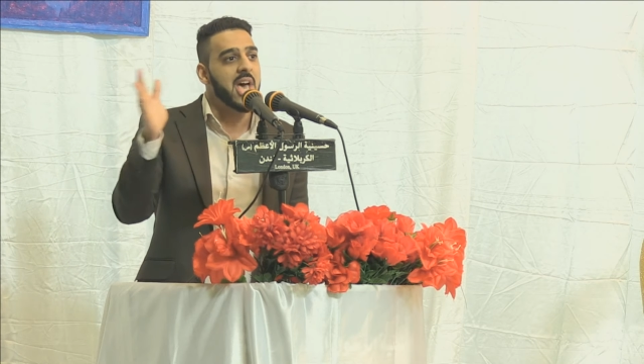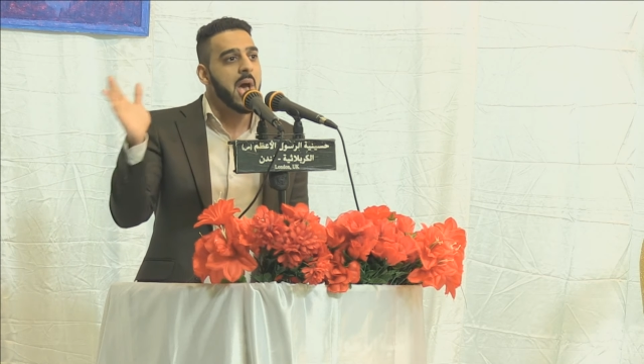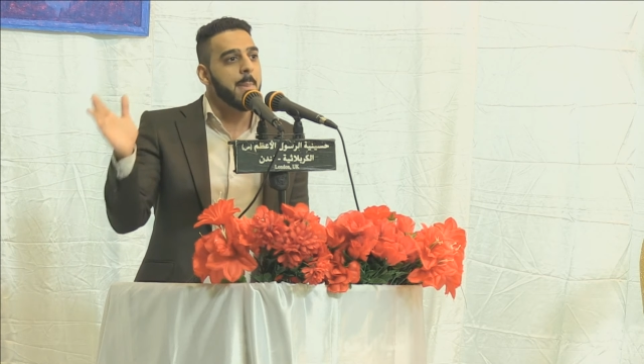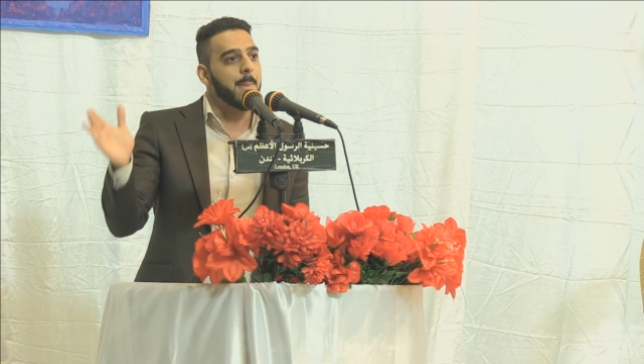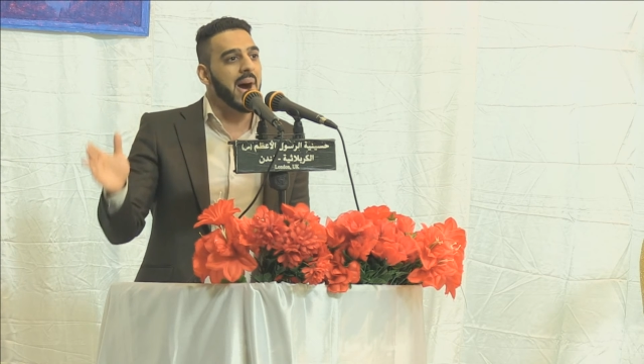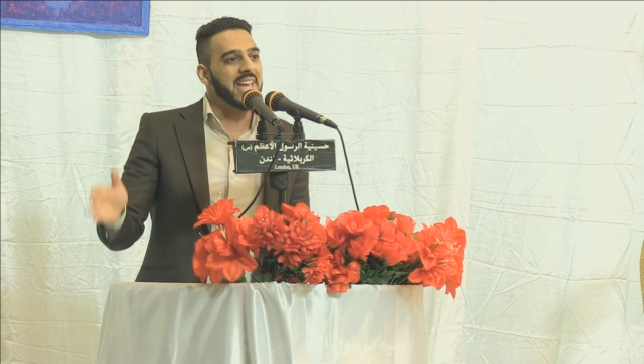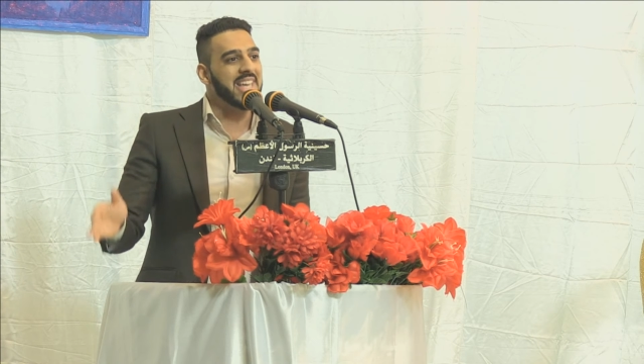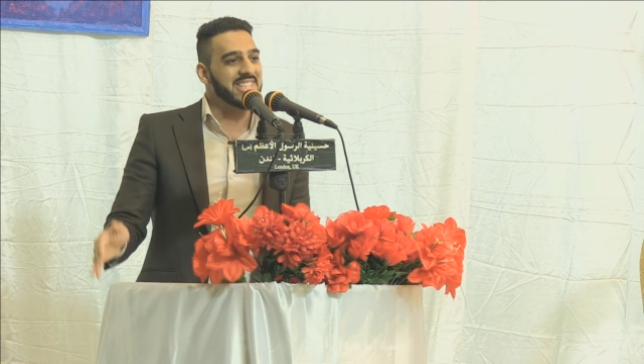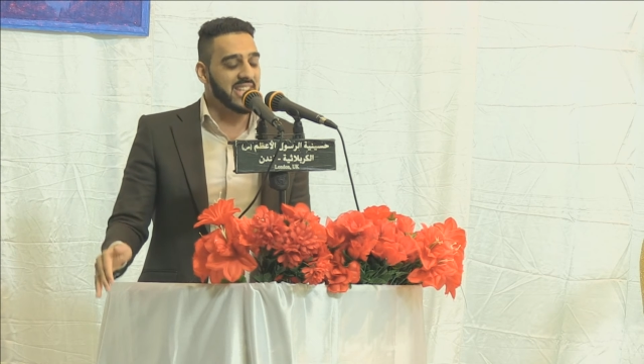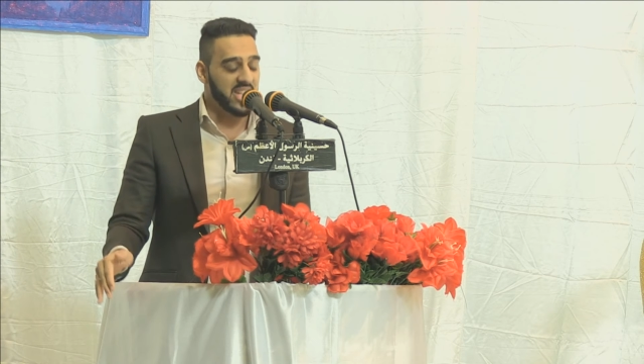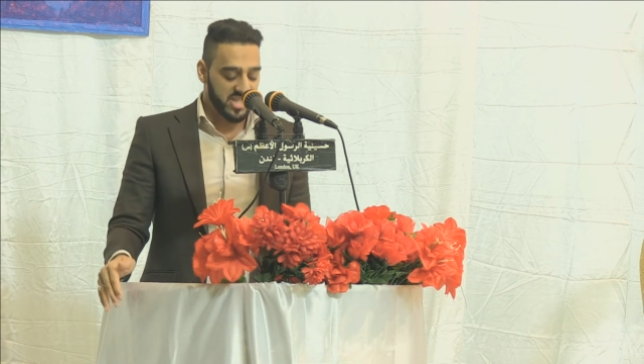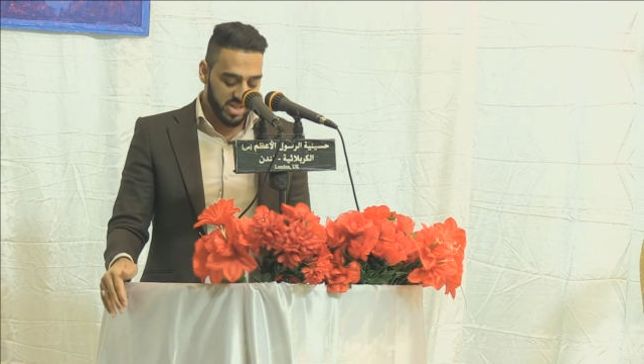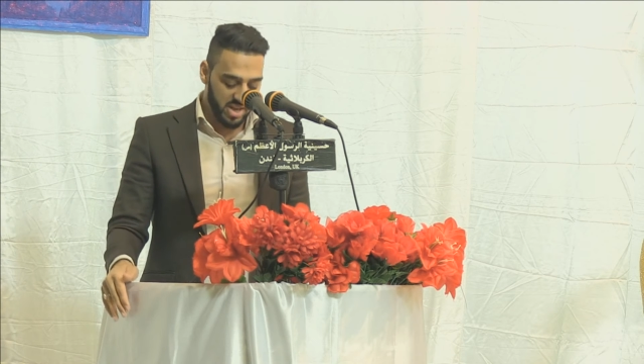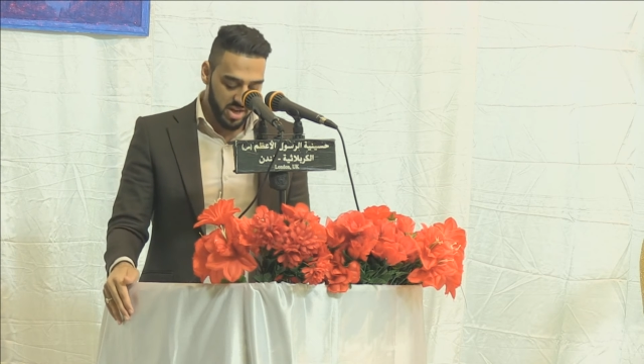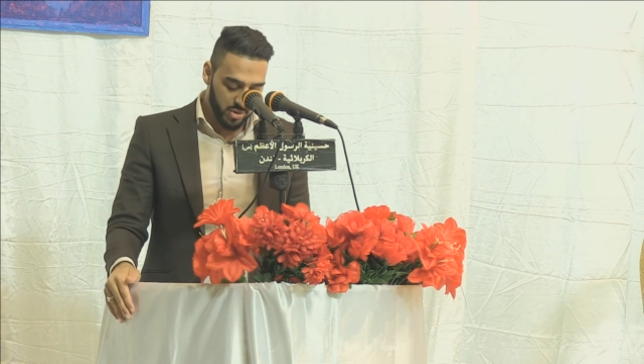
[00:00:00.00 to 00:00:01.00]
by his
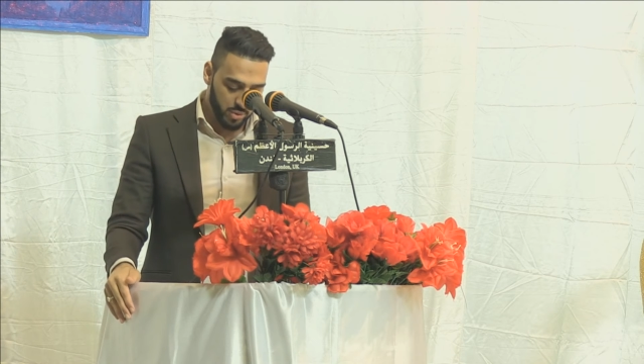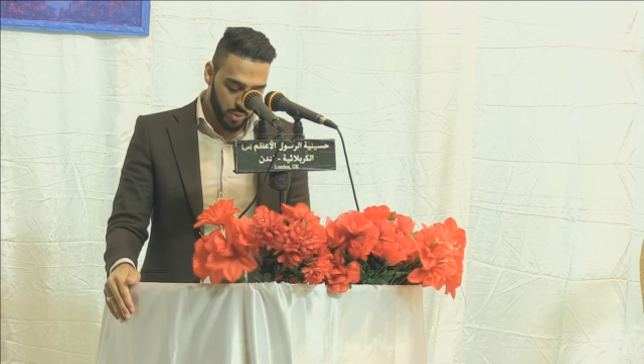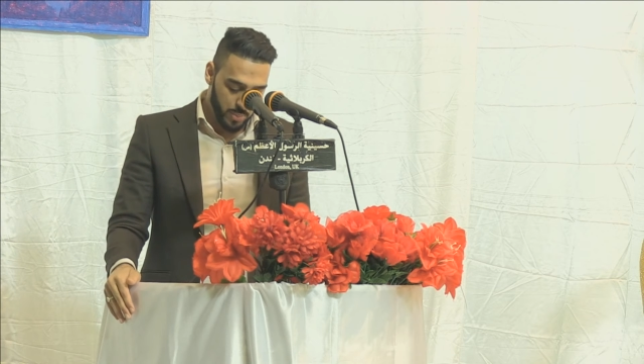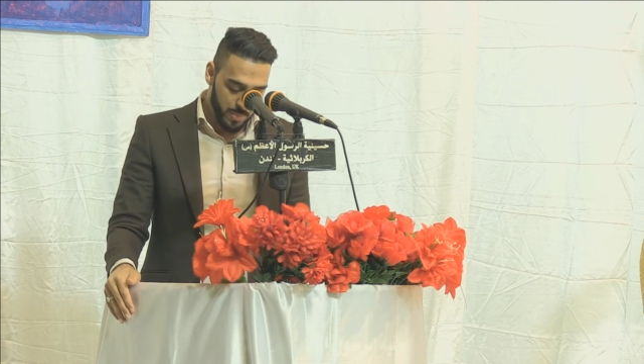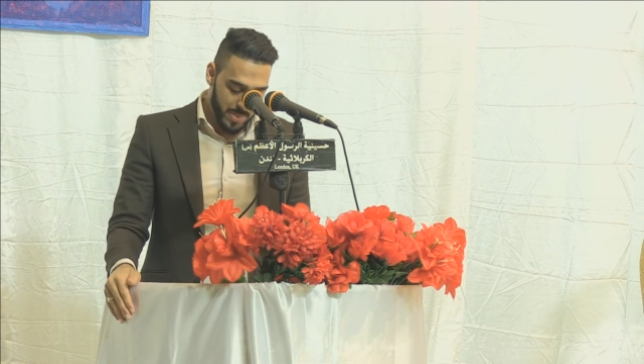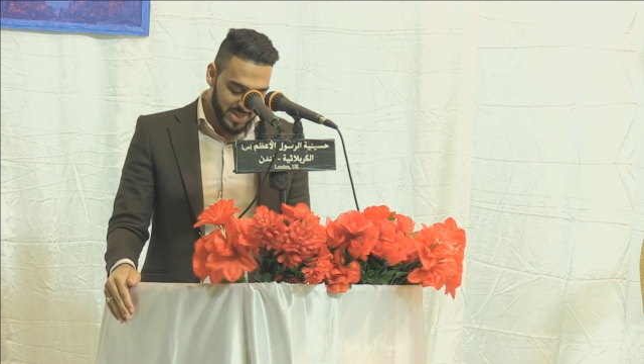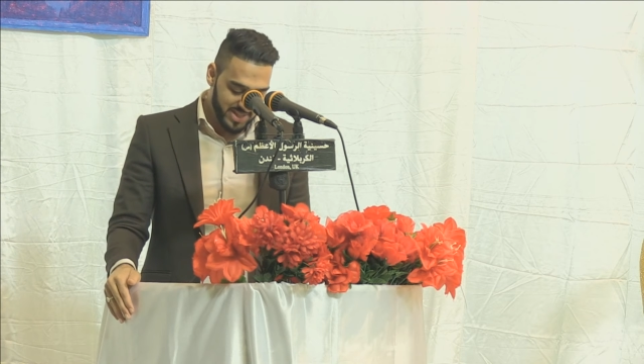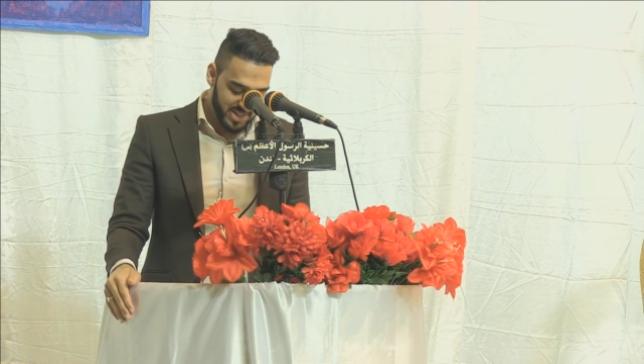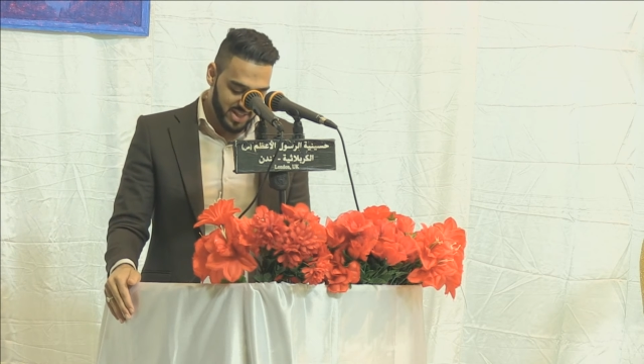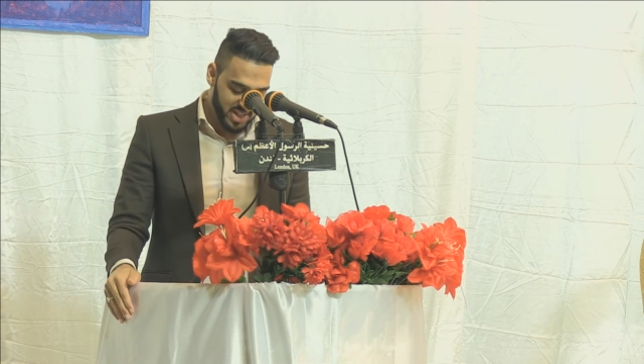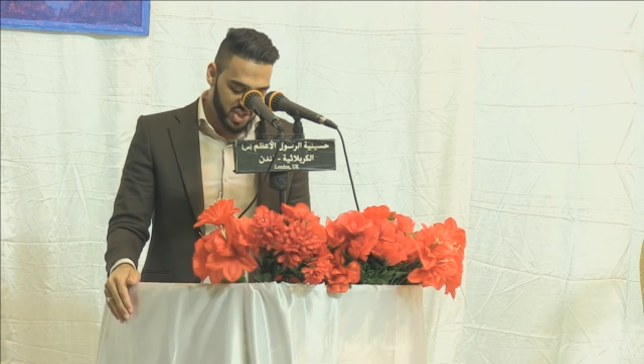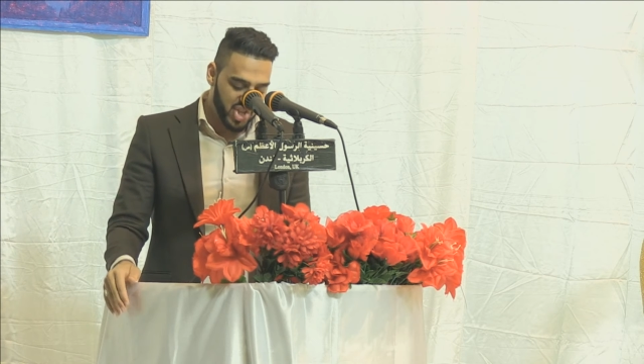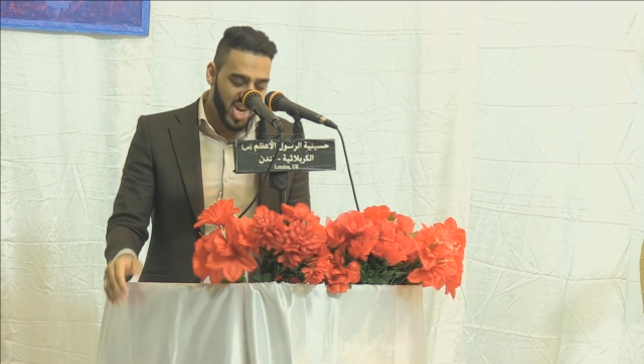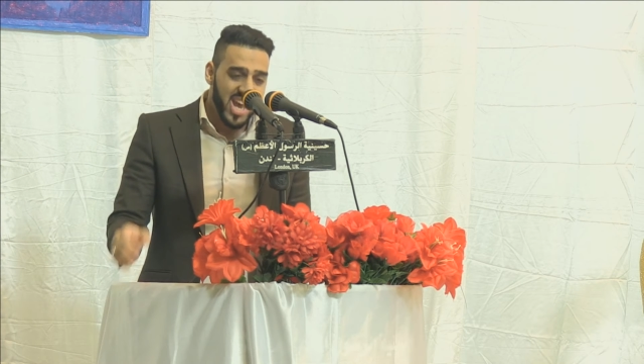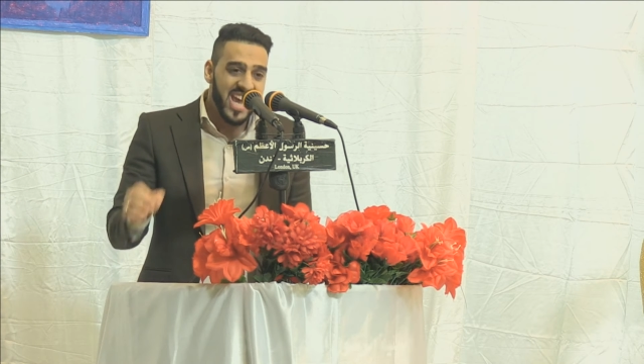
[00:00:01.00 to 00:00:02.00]
eternal
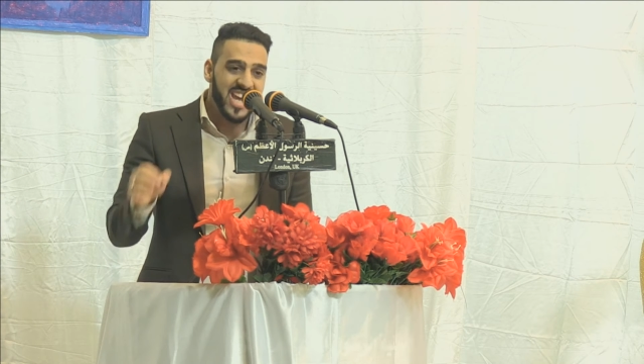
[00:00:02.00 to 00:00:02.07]
message,